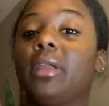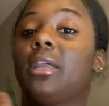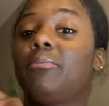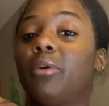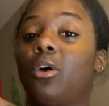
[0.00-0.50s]

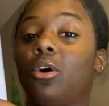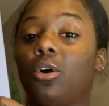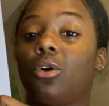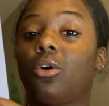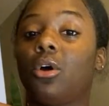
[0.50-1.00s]

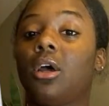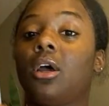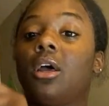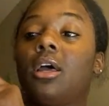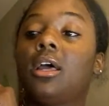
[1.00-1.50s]
people
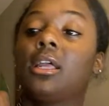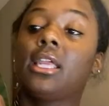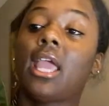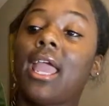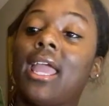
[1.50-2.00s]

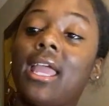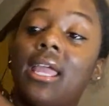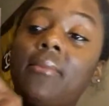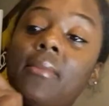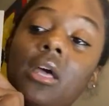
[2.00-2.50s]

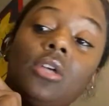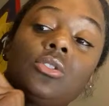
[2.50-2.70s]
came